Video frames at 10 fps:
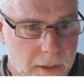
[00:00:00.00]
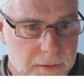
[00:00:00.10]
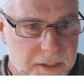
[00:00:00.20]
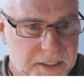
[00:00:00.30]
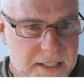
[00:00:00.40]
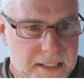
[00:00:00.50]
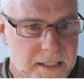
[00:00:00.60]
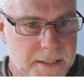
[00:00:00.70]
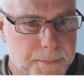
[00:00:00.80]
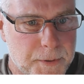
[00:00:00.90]
the
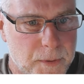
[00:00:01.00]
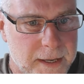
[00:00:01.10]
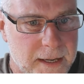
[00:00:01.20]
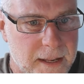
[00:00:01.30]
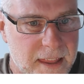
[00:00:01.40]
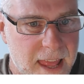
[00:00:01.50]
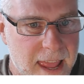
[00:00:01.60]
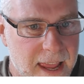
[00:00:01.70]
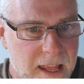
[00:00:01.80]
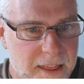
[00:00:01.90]
distance between
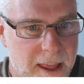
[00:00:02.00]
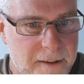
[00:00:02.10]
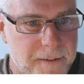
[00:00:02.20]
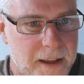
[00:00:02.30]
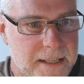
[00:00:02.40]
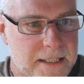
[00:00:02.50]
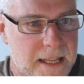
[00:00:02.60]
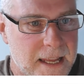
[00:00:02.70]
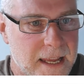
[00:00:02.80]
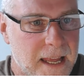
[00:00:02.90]
there, that face
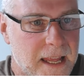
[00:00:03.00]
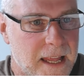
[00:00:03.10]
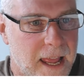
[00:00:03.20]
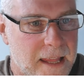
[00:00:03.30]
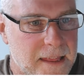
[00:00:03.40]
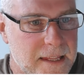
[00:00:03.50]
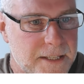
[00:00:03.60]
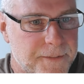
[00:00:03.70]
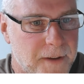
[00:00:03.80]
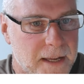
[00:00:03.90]
there, and
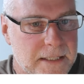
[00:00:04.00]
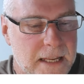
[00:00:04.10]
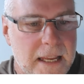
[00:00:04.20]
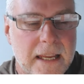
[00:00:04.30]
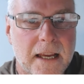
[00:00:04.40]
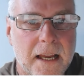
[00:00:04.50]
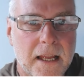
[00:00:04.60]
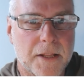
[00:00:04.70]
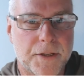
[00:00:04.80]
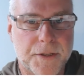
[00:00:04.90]
this face here
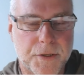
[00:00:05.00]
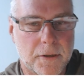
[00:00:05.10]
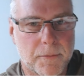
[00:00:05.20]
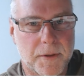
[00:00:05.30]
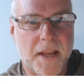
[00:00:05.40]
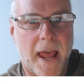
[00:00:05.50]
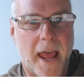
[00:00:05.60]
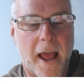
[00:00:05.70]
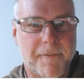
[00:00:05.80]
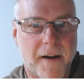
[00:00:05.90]
determines
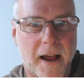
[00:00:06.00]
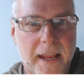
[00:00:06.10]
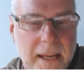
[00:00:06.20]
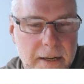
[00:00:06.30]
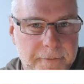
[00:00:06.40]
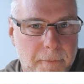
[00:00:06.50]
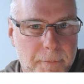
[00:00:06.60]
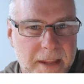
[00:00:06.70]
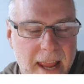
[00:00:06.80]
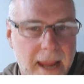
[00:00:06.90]
how far in from
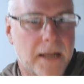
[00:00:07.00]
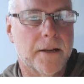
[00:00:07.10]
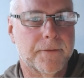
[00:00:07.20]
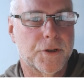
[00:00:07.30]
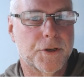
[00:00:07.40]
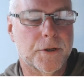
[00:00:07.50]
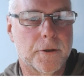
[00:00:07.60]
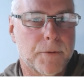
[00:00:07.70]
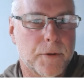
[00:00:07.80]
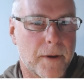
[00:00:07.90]
the end of the
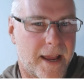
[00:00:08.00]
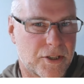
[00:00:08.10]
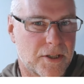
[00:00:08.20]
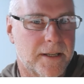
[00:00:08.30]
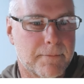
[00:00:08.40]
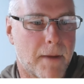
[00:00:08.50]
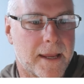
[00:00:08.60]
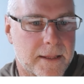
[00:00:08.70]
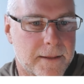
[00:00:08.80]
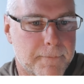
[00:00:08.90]
tube you actually
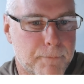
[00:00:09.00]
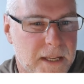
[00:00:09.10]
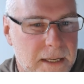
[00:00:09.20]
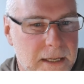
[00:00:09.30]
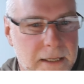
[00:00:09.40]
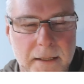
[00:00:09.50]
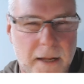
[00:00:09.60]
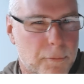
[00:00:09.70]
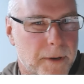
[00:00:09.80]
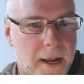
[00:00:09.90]
make the bead, and
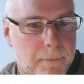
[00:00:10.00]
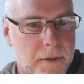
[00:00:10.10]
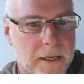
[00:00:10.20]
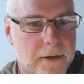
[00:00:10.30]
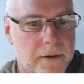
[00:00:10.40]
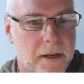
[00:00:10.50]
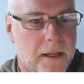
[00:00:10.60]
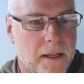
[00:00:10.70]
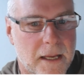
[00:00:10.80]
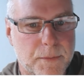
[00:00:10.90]
that'll become clearer
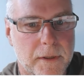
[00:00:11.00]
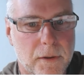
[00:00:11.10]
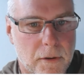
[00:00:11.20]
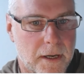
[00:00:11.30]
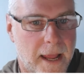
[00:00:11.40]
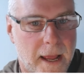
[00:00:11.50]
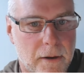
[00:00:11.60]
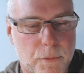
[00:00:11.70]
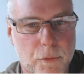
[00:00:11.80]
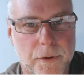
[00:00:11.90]
as we look at how
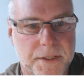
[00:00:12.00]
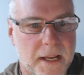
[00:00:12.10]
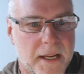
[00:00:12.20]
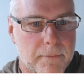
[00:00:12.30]
it works in a